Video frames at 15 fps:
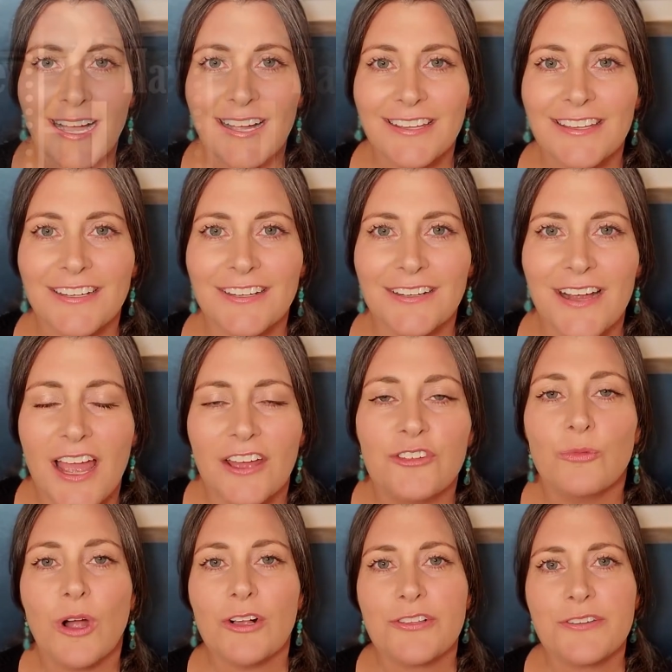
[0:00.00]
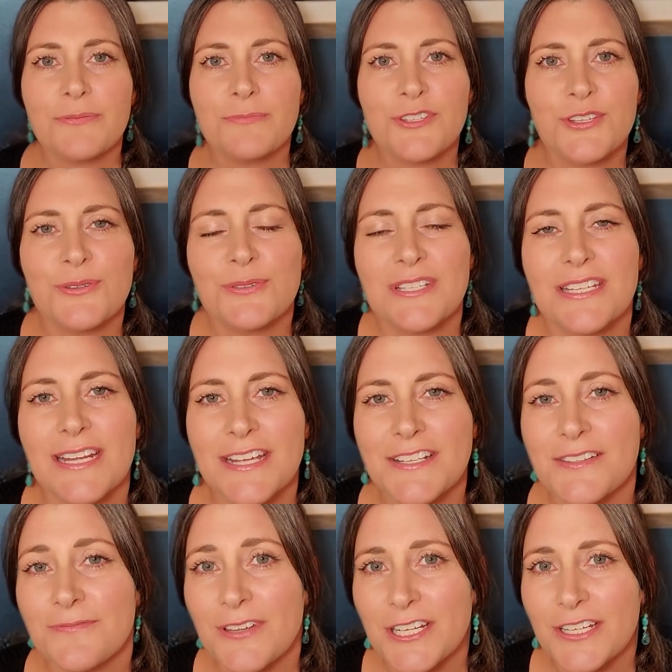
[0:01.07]
there, and welcome to
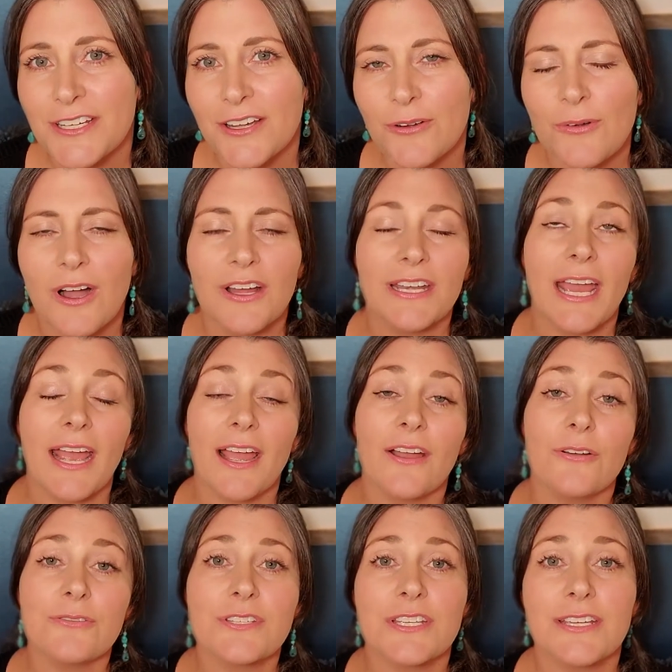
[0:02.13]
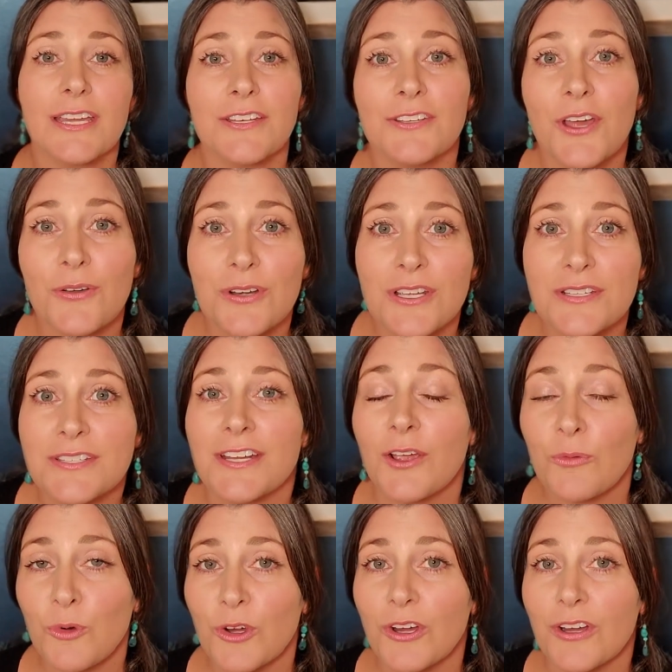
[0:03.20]
today's video on how to get noticed
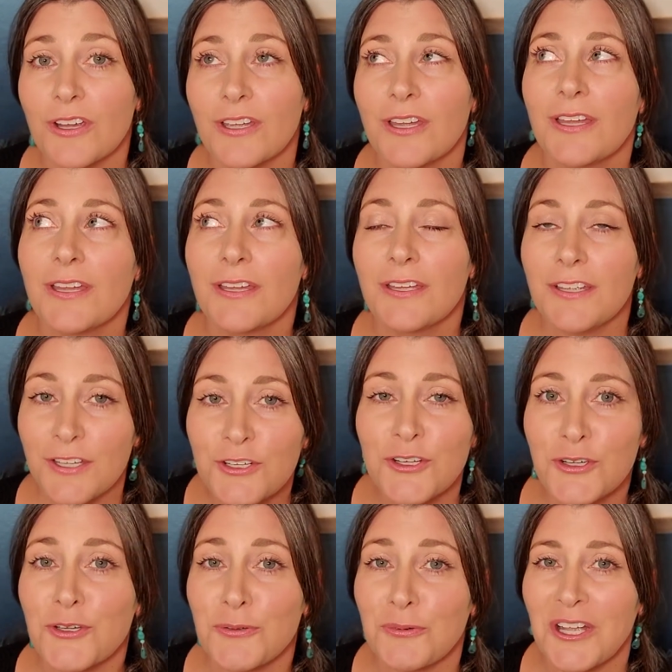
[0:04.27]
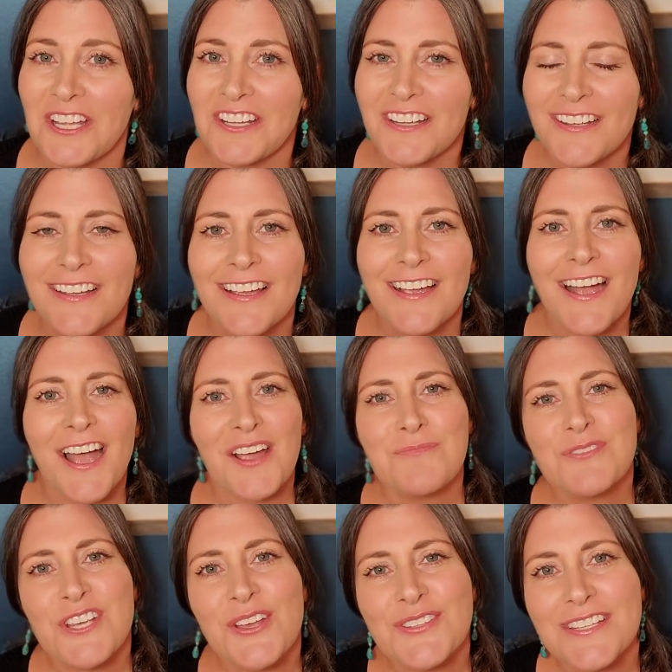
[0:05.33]
at work in a good way. I'm
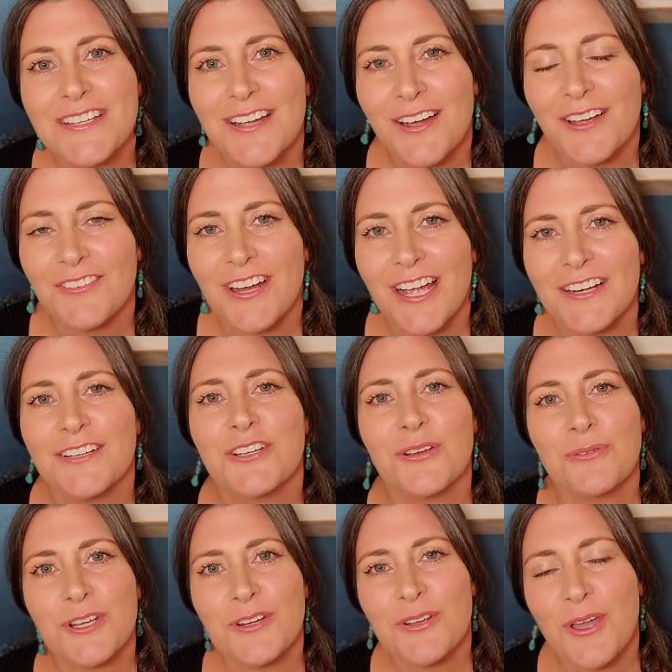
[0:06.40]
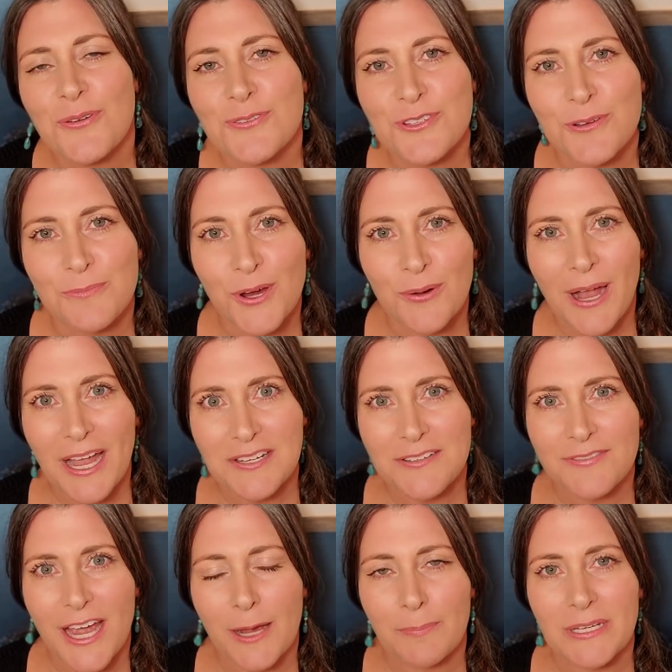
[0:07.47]
Chelsea Conrad, career coach at Proactive
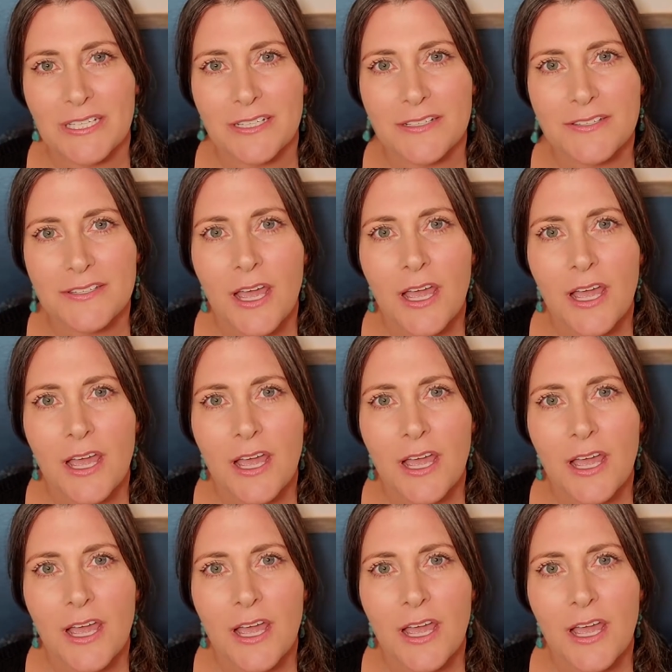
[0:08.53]
Happiness.